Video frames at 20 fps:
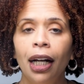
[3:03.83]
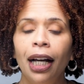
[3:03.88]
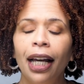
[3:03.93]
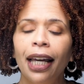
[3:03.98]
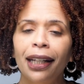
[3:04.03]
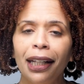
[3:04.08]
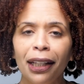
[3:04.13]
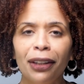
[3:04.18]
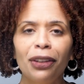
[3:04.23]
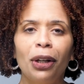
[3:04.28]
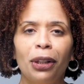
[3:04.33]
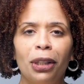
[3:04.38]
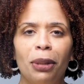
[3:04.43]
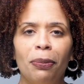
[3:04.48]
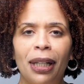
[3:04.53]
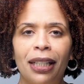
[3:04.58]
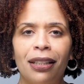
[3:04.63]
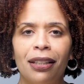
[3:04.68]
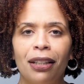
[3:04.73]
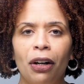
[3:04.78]
And I thought to
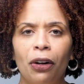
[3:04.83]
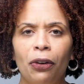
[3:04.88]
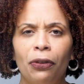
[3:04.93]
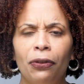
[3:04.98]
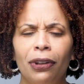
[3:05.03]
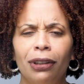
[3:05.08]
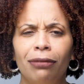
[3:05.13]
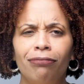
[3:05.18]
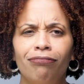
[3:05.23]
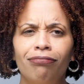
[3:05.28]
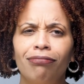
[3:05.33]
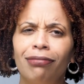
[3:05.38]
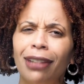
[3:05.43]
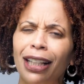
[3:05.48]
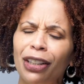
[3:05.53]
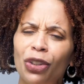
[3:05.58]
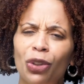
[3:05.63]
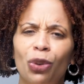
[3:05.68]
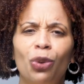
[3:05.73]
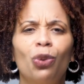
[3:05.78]
myself,
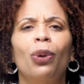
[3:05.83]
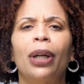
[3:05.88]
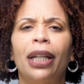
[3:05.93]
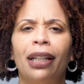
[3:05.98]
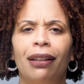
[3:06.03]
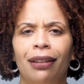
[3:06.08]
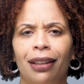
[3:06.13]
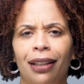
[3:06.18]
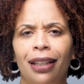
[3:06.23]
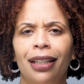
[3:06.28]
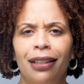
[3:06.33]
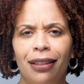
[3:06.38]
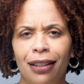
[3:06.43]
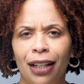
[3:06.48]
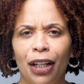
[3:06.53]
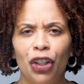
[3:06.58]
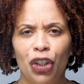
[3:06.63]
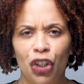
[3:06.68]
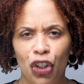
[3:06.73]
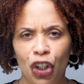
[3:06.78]
that's great that he's
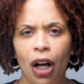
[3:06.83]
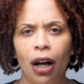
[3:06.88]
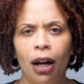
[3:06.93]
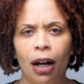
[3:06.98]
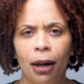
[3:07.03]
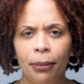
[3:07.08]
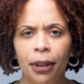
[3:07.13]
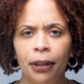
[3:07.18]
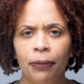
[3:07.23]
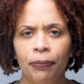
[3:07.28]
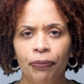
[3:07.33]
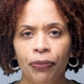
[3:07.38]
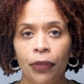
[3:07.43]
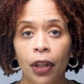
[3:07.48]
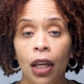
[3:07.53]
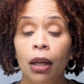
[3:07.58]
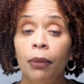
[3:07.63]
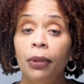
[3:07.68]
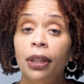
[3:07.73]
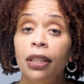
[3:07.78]
got a job.
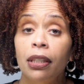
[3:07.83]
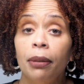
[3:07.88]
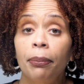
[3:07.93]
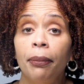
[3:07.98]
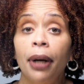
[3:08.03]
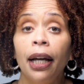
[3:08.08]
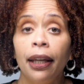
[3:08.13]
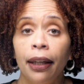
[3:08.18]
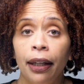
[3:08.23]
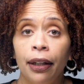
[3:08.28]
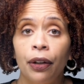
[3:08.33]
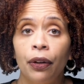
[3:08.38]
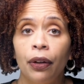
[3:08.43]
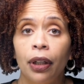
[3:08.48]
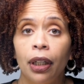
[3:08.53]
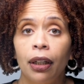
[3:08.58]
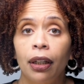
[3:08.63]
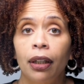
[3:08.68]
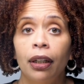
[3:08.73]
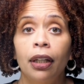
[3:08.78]
Because in my
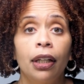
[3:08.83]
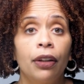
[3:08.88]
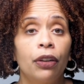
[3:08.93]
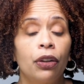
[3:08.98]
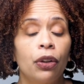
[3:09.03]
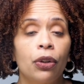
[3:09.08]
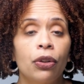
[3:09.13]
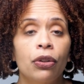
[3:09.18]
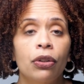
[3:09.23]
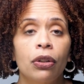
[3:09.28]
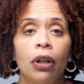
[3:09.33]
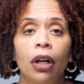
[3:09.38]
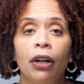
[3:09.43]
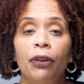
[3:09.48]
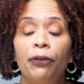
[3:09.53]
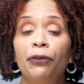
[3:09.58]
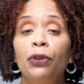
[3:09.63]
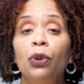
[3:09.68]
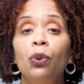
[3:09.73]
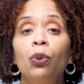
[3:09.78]
area, there's
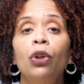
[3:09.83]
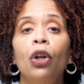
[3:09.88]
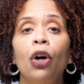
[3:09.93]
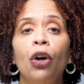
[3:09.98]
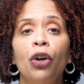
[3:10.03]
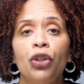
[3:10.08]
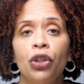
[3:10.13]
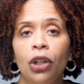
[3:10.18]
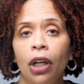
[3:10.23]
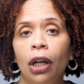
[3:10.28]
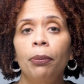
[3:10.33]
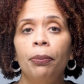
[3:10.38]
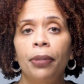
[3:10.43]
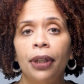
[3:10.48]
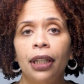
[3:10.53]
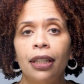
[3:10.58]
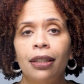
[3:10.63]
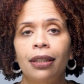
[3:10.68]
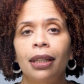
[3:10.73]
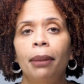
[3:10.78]
a few large
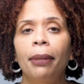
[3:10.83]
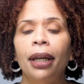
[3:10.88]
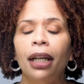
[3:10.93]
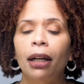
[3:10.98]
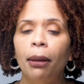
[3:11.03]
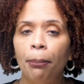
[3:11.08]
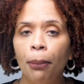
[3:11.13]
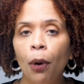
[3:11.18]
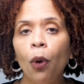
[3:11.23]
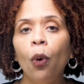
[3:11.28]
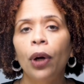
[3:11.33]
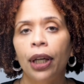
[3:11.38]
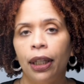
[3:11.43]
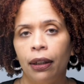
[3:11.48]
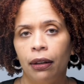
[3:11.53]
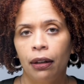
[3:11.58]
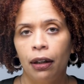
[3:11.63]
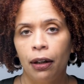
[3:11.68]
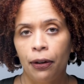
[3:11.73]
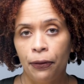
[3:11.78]
companies that make a
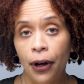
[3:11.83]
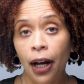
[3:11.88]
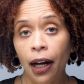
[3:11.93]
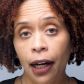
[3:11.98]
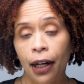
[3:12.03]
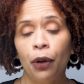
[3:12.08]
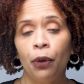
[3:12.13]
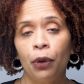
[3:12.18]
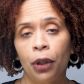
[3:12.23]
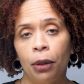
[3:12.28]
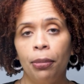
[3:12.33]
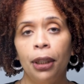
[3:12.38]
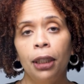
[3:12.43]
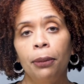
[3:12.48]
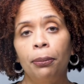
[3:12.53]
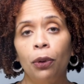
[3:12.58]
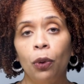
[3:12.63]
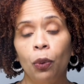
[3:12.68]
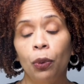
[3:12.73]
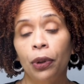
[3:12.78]
point of hiring
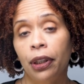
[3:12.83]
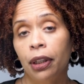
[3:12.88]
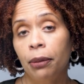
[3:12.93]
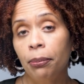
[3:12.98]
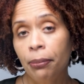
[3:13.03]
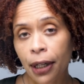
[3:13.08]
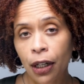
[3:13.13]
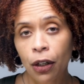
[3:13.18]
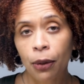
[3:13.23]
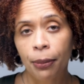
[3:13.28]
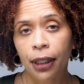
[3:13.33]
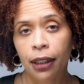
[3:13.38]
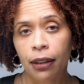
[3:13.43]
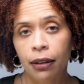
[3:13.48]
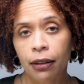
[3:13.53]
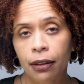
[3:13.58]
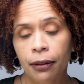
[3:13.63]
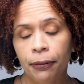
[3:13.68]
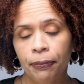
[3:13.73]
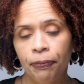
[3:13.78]
people with
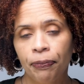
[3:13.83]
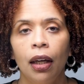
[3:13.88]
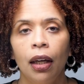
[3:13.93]
impairments.